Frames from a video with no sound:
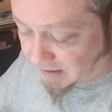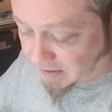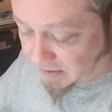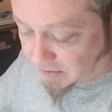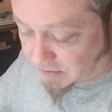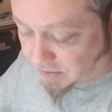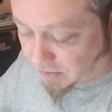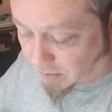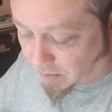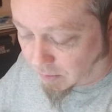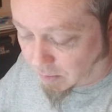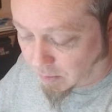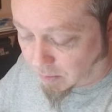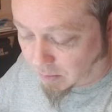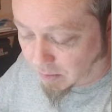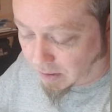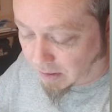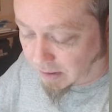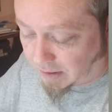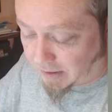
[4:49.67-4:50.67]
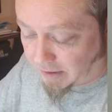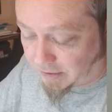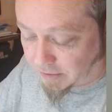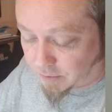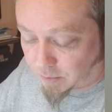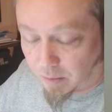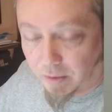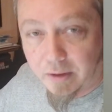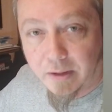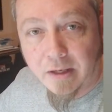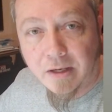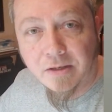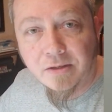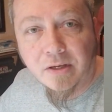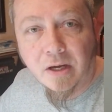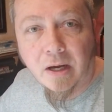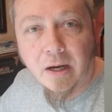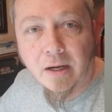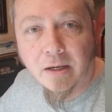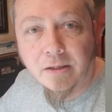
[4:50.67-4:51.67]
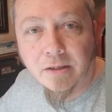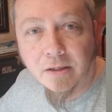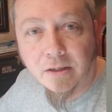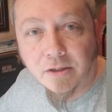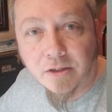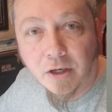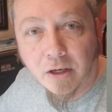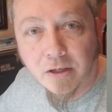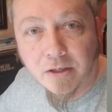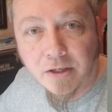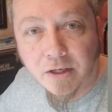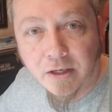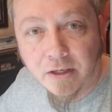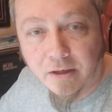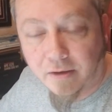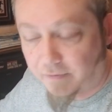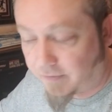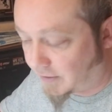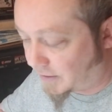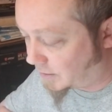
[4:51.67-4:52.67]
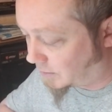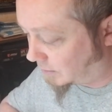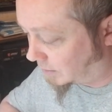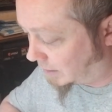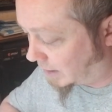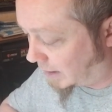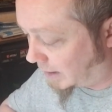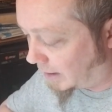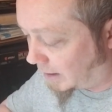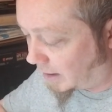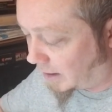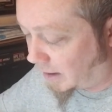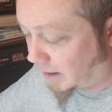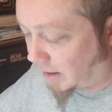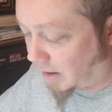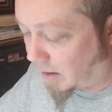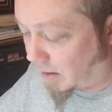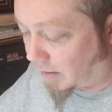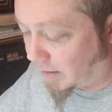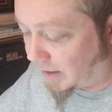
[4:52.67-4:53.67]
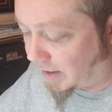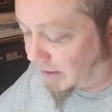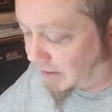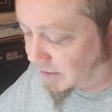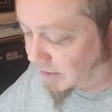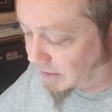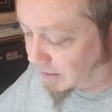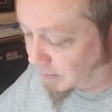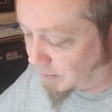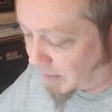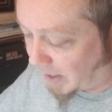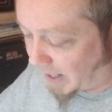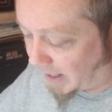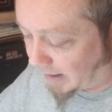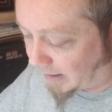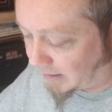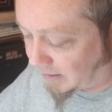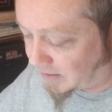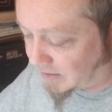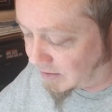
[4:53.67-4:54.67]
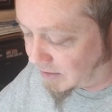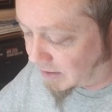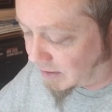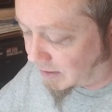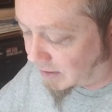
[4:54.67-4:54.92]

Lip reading: So each one of these I had to charge individually on each of the banks.